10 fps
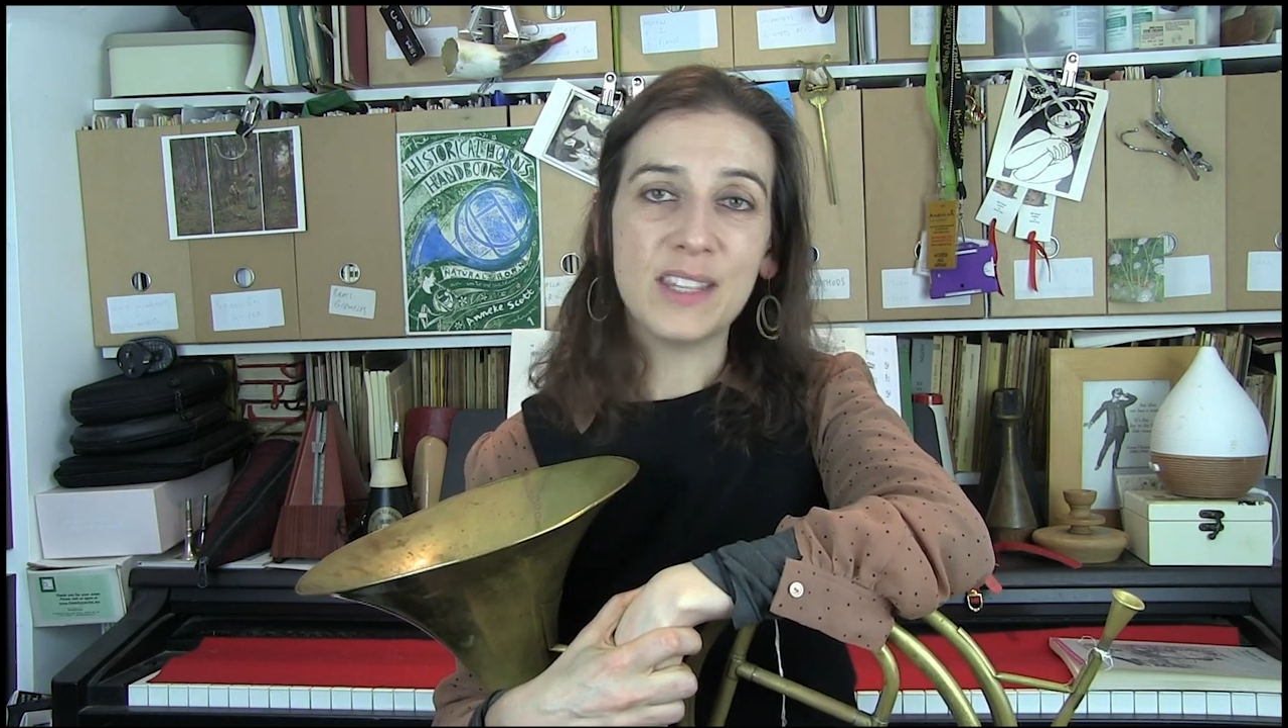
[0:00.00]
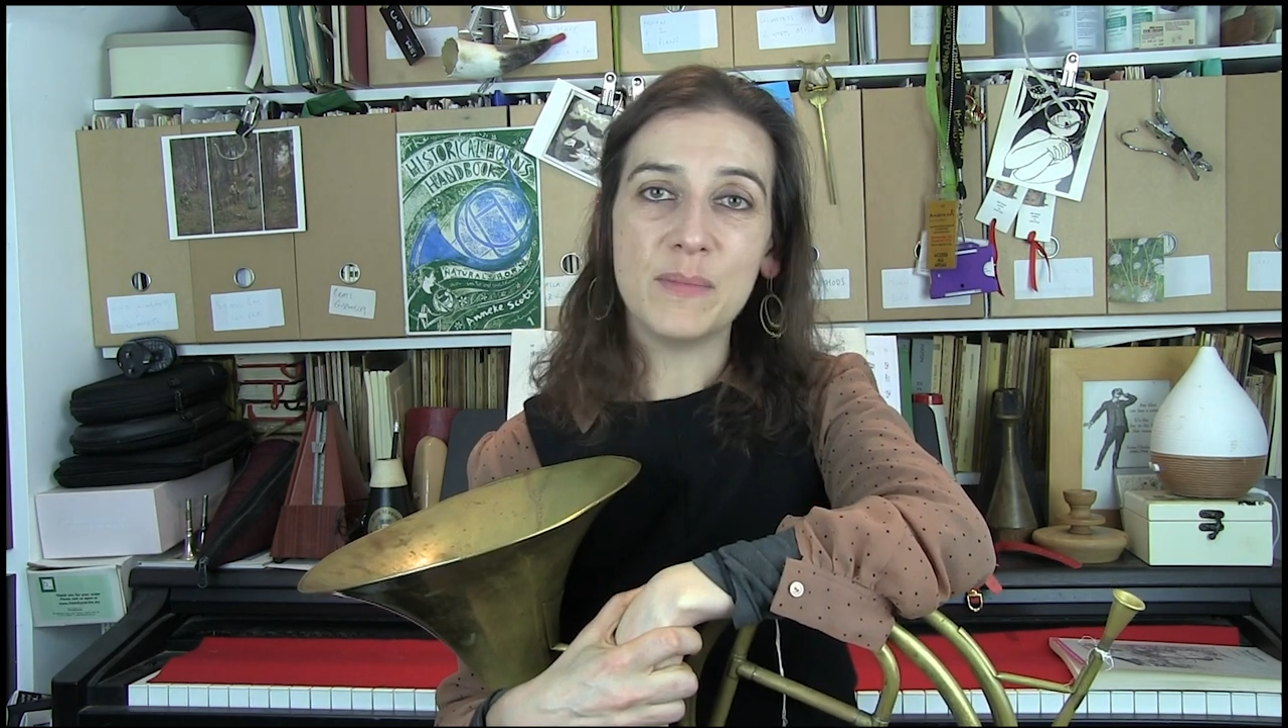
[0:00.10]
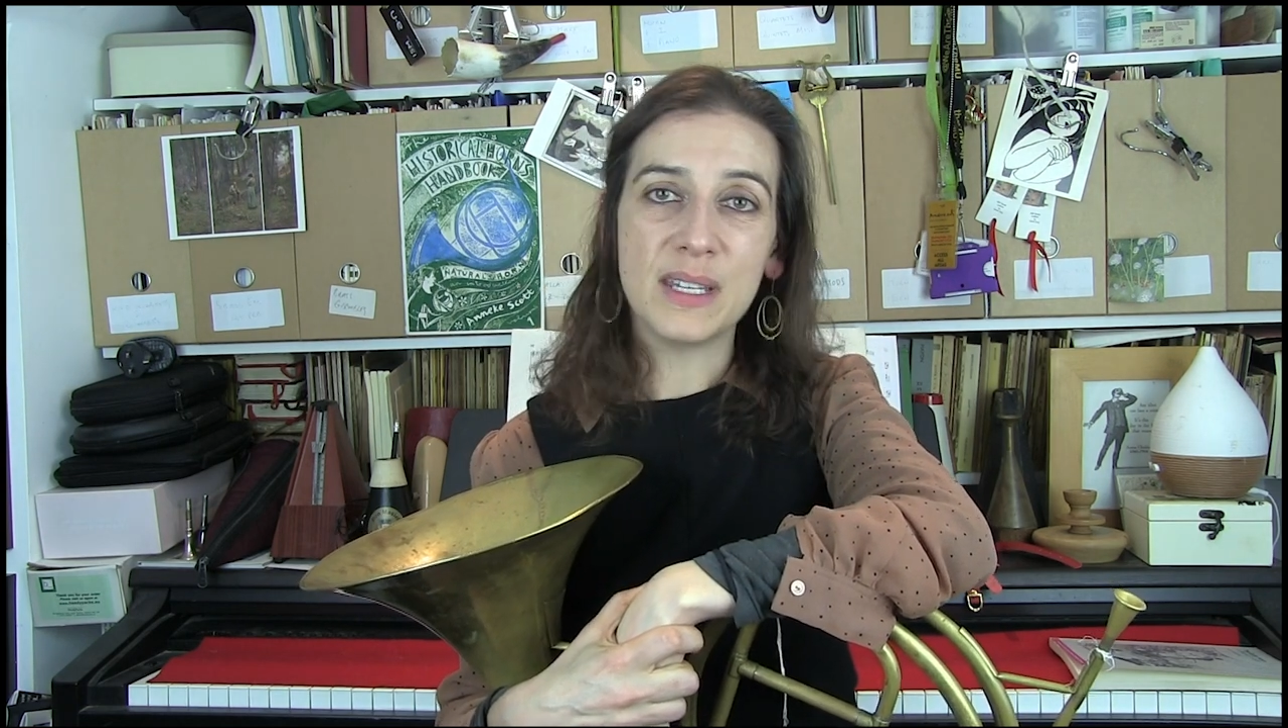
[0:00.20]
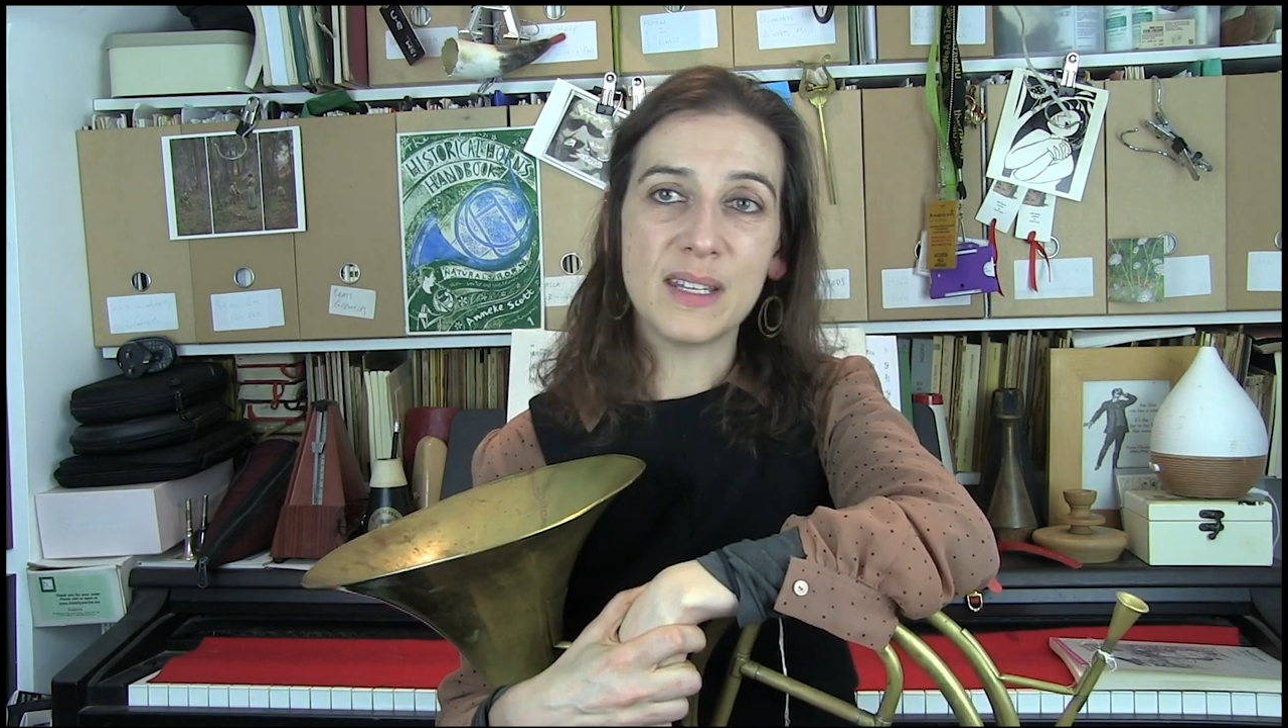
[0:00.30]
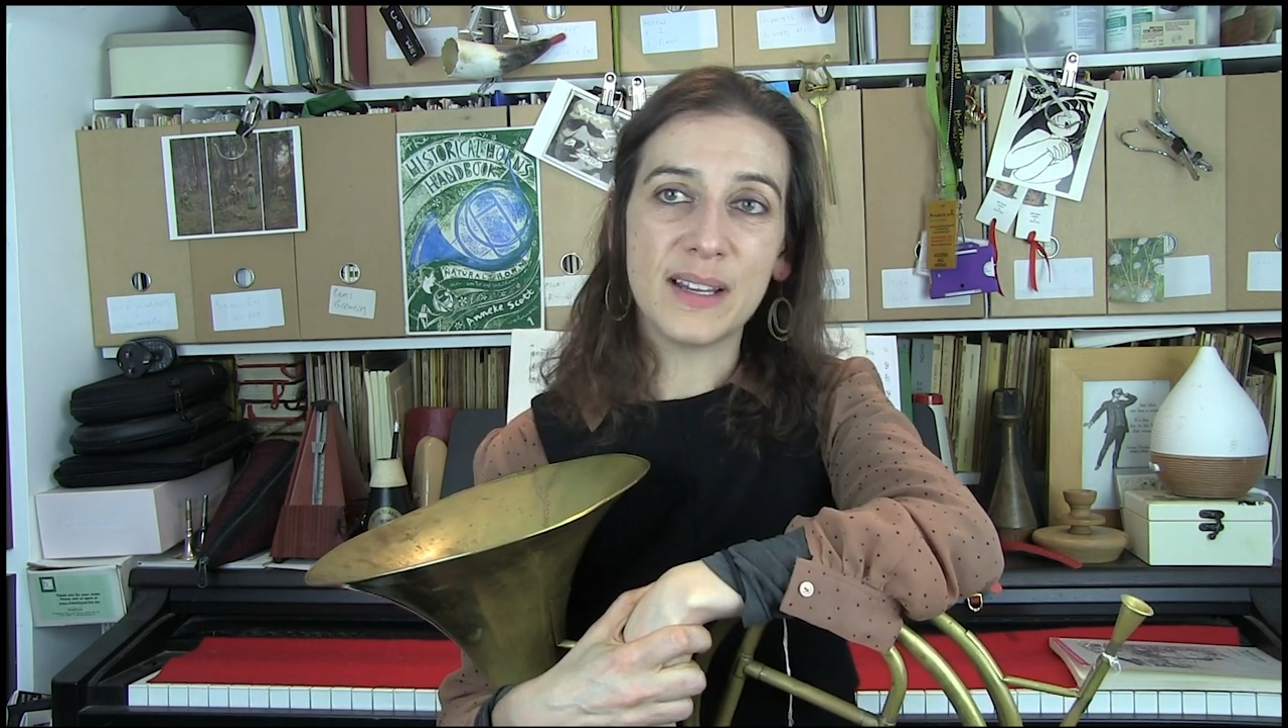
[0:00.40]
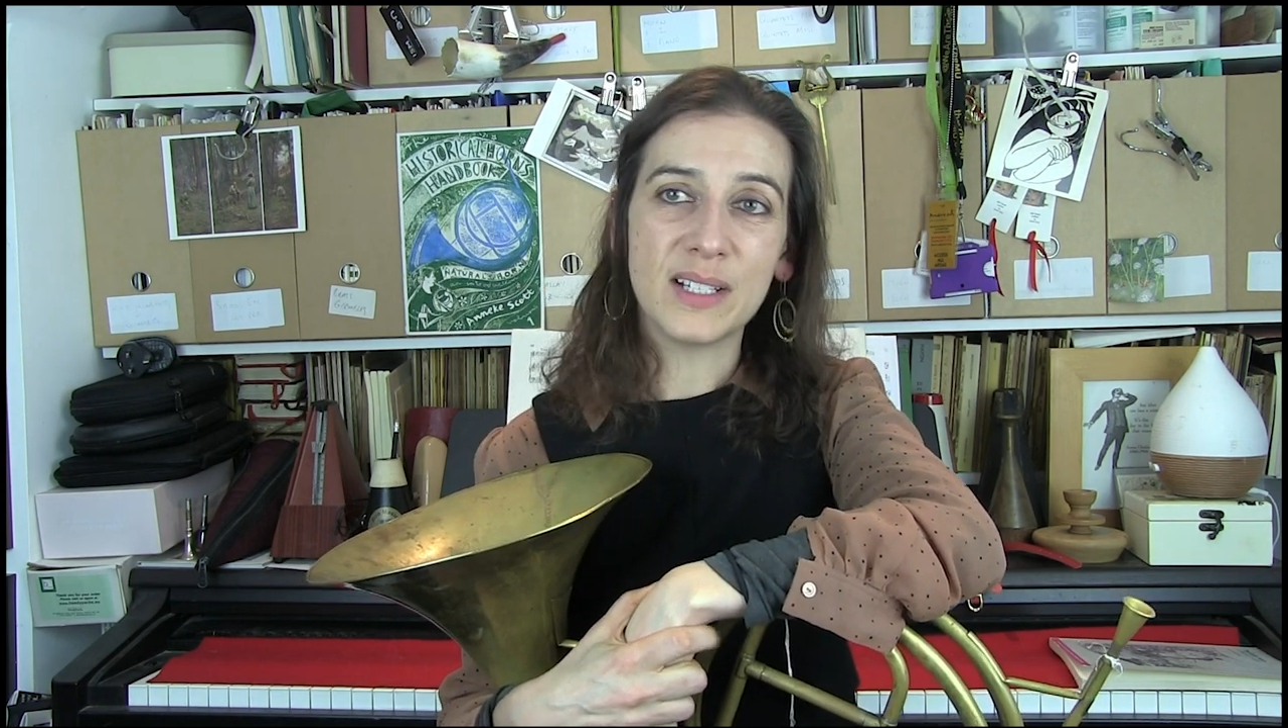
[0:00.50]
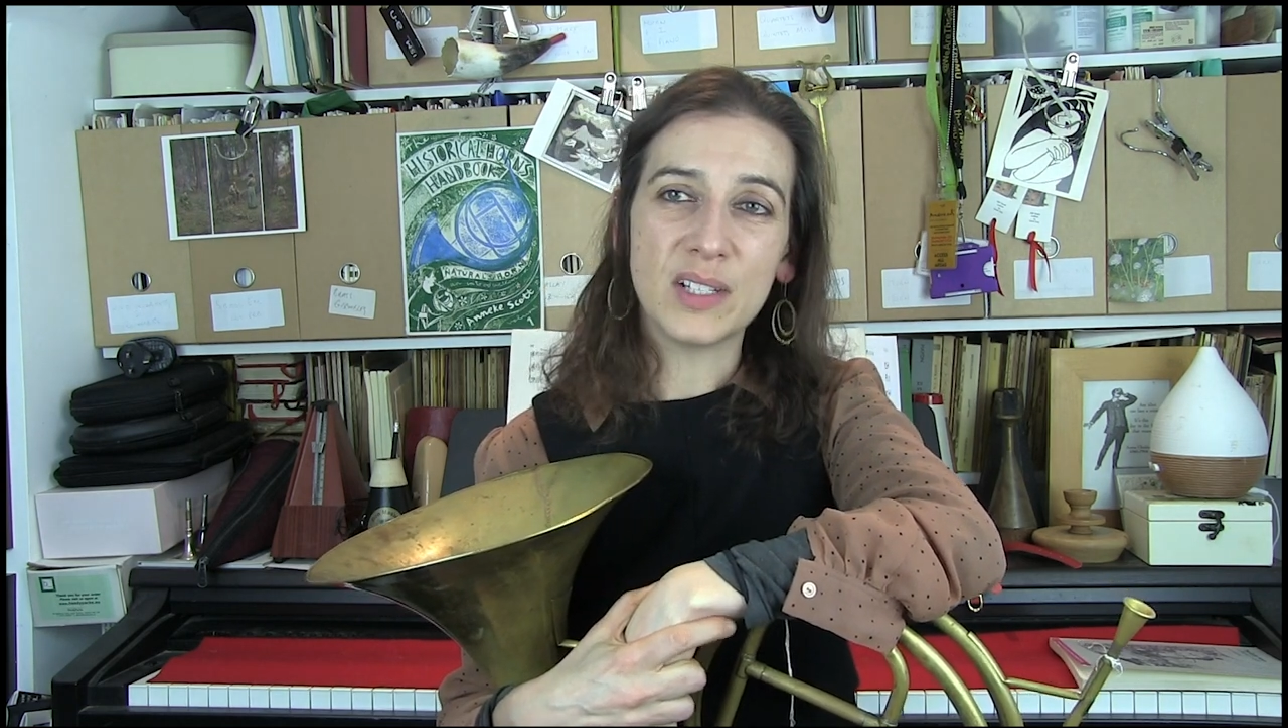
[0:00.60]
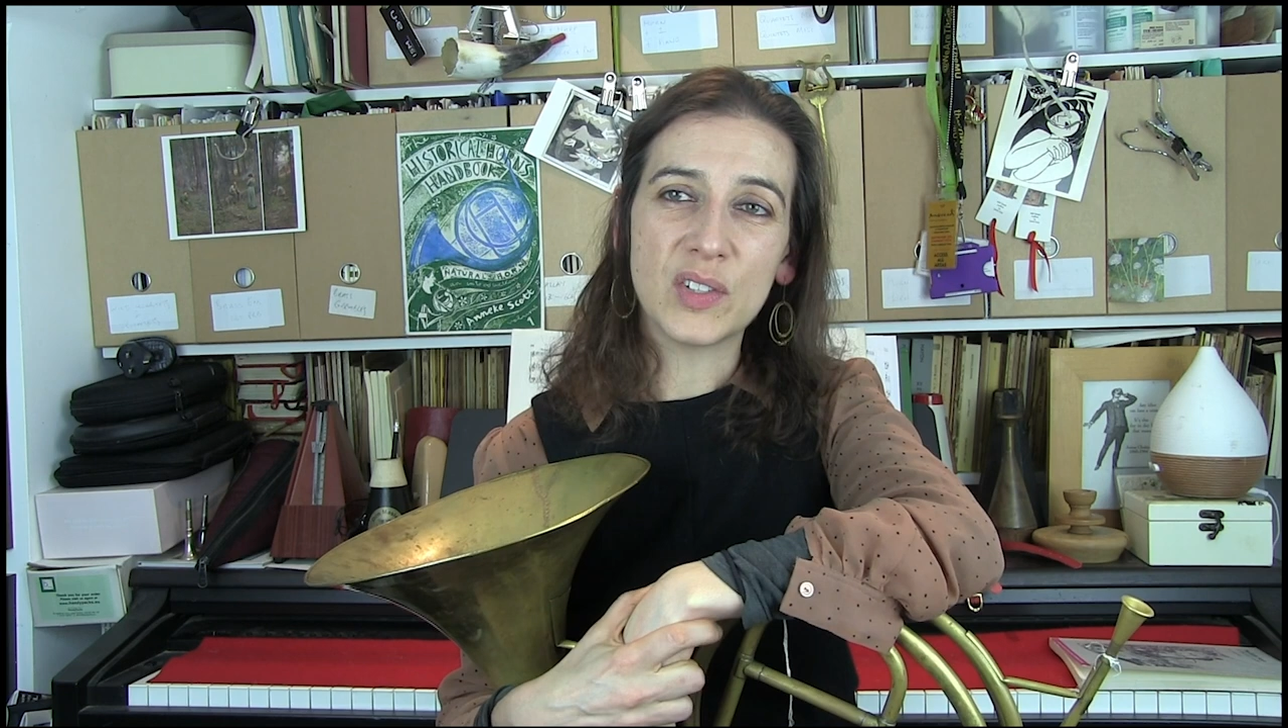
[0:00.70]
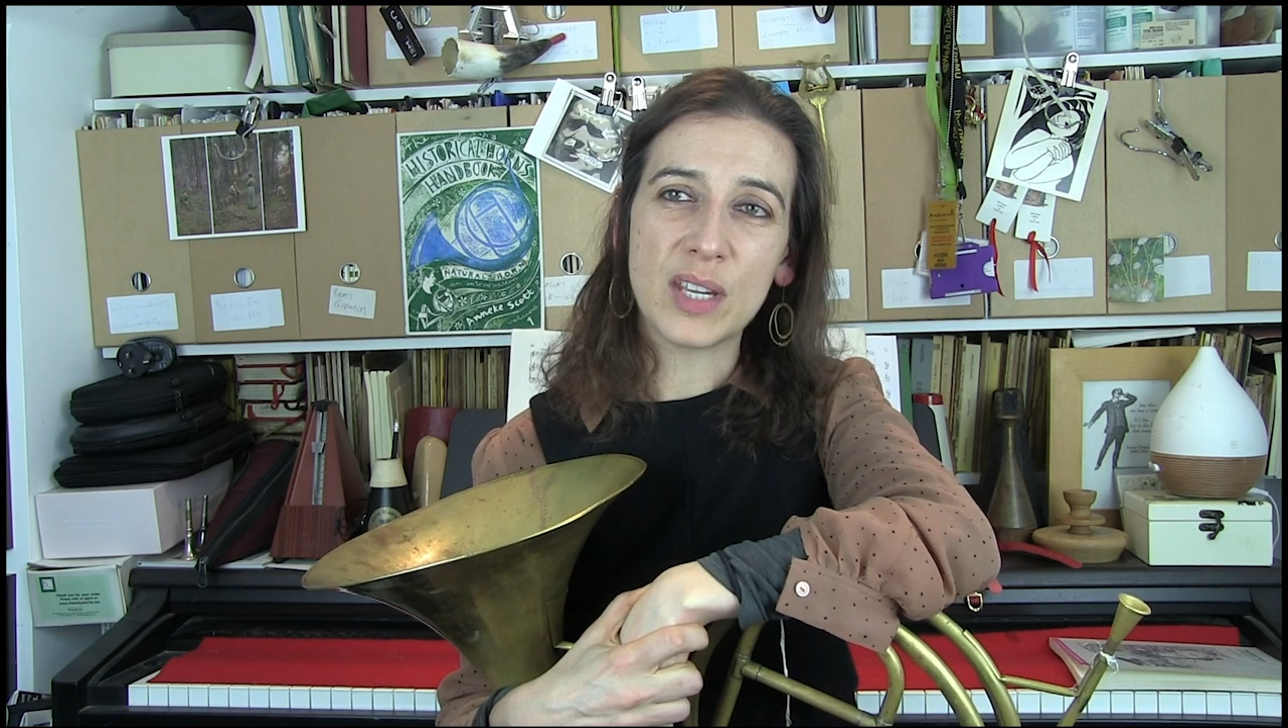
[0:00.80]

in the mid-19th